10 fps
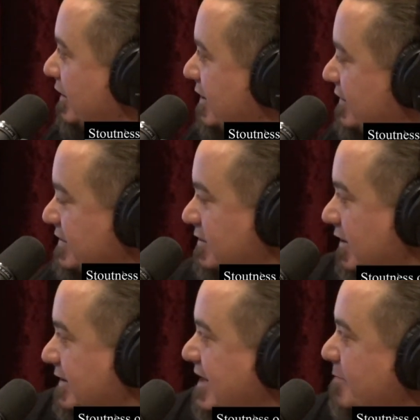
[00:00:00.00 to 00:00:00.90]
So this is an
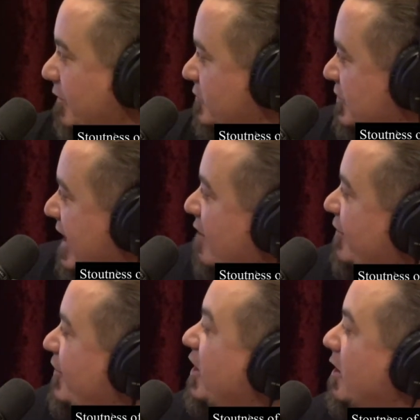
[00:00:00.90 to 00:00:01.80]
example of just how
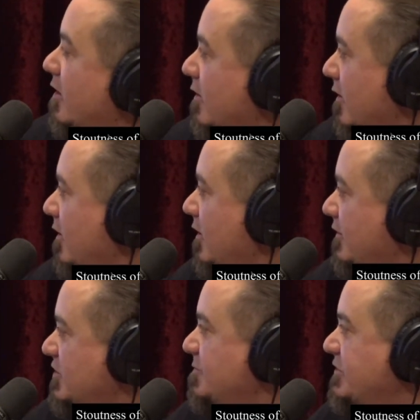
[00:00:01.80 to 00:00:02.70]
thin
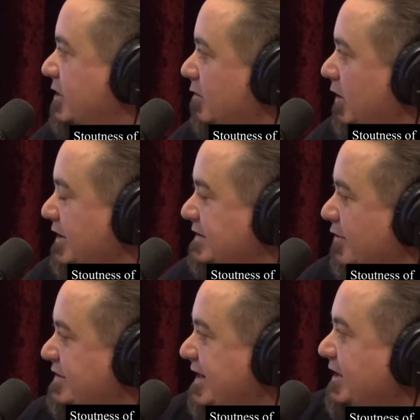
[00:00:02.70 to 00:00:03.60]
this material is. So
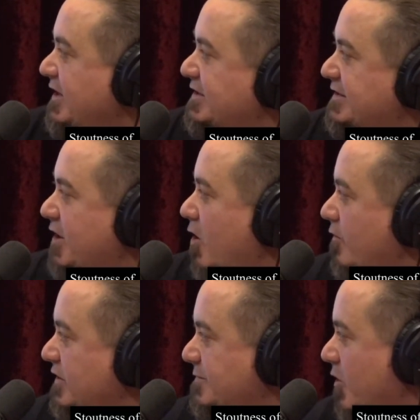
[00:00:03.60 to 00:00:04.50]
it's igneous stone.
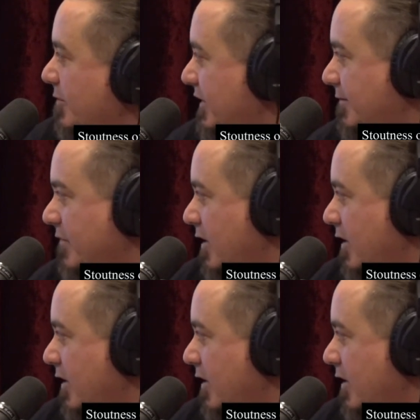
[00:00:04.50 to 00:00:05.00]
This might be